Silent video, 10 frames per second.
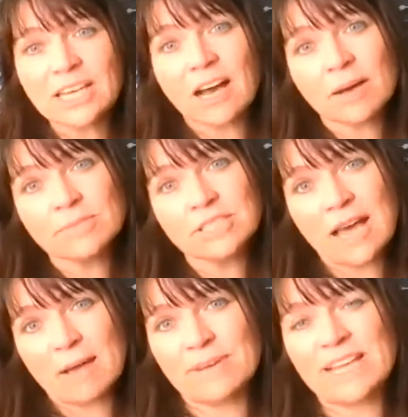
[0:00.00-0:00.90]
come to
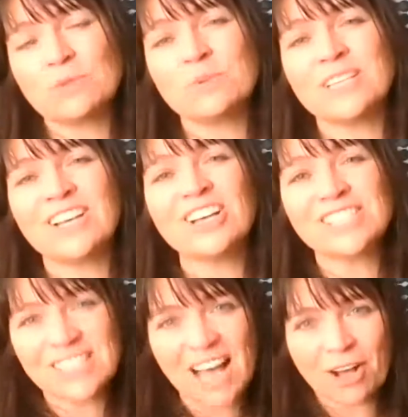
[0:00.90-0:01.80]
that place within
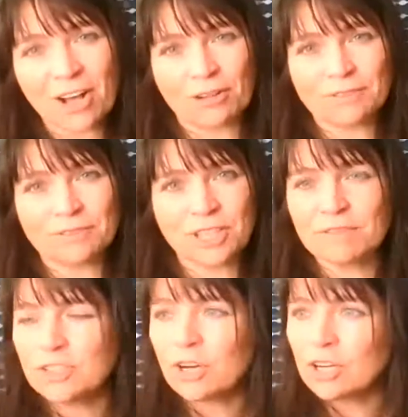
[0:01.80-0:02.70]
ourselves
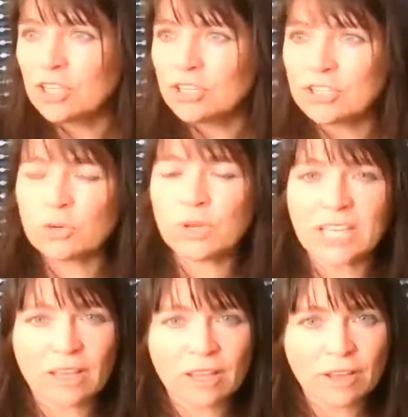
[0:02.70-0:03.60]
of not doing it